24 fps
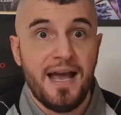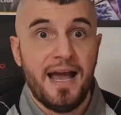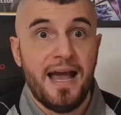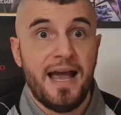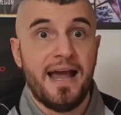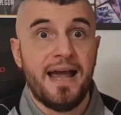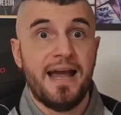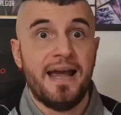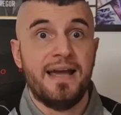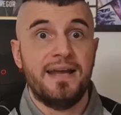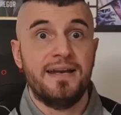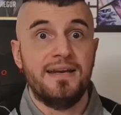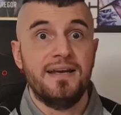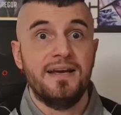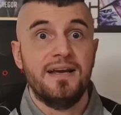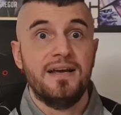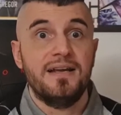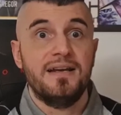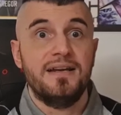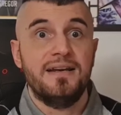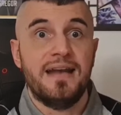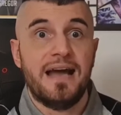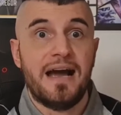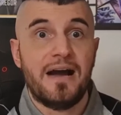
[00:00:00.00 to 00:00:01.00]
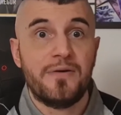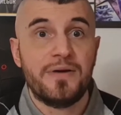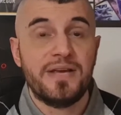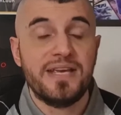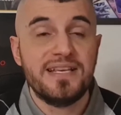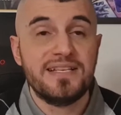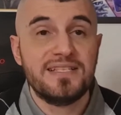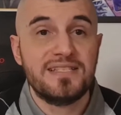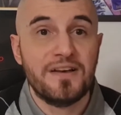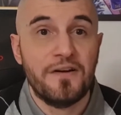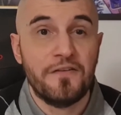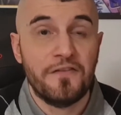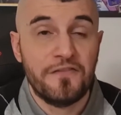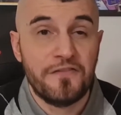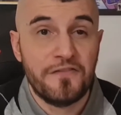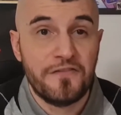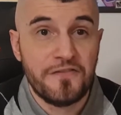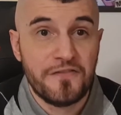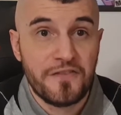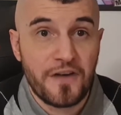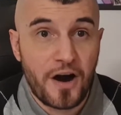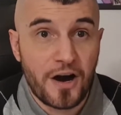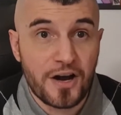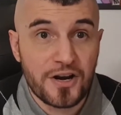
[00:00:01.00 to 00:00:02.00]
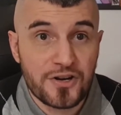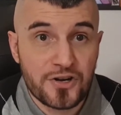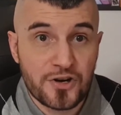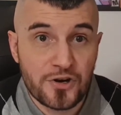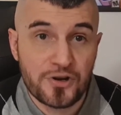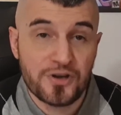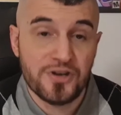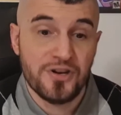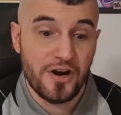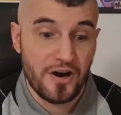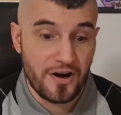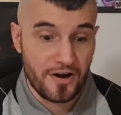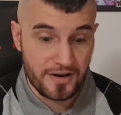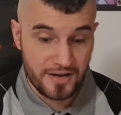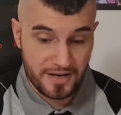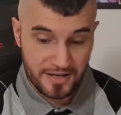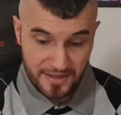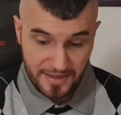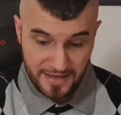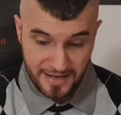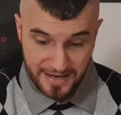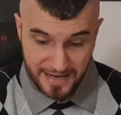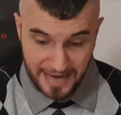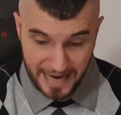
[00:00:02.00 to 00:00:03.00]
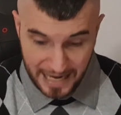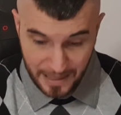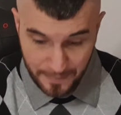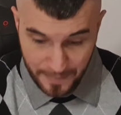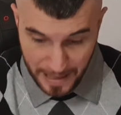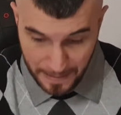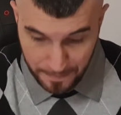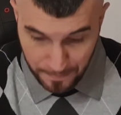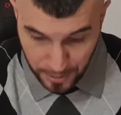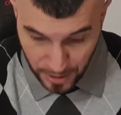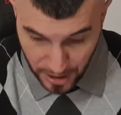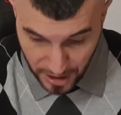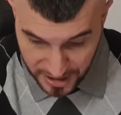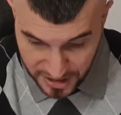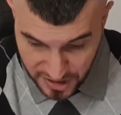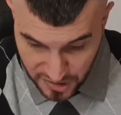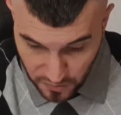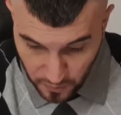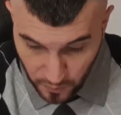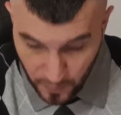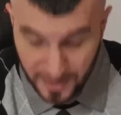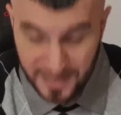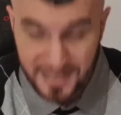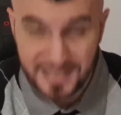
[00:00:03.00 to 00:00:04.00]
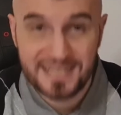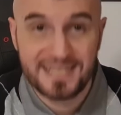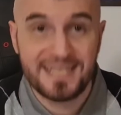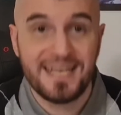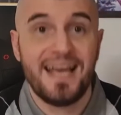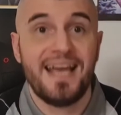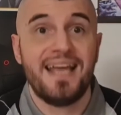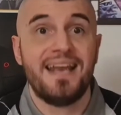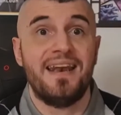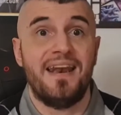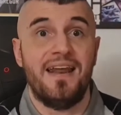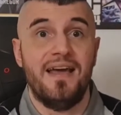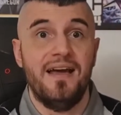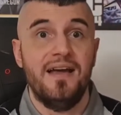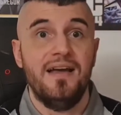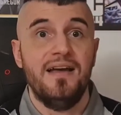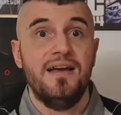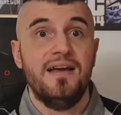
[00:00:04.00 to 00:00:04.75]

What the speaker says: And now he's the underdog. They got him at +110.